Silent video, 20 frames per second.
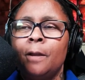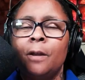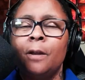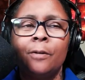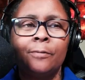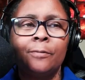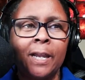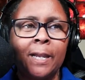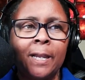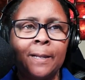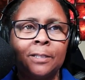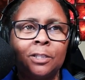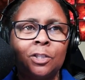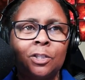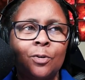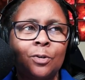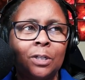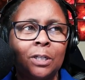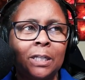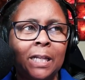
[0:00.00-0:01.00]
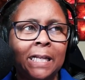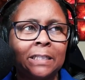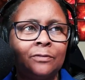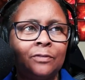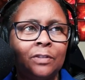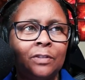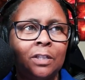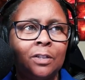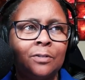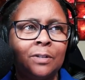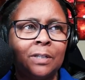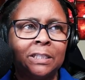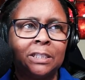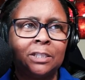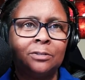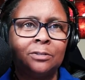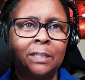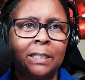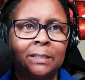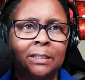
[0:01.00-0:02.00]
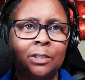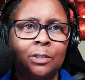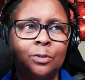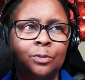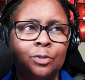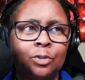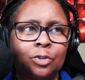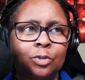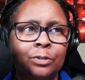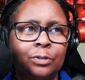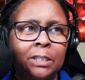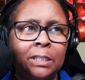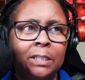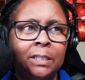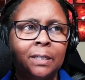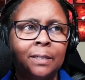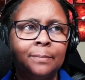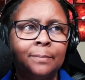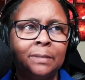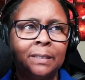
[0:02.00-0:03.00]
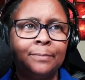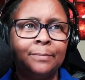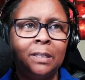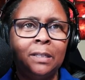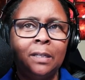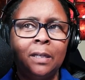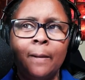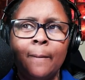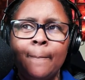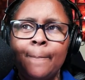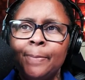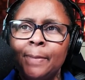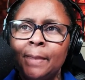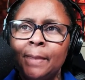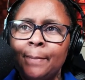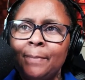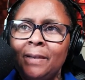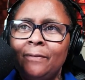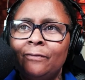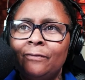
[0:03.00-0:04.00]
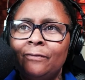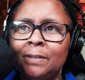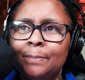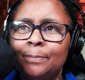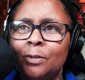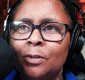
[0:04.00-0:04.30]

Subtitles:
All right. So, the last video, I still got the old screen up. Let me flip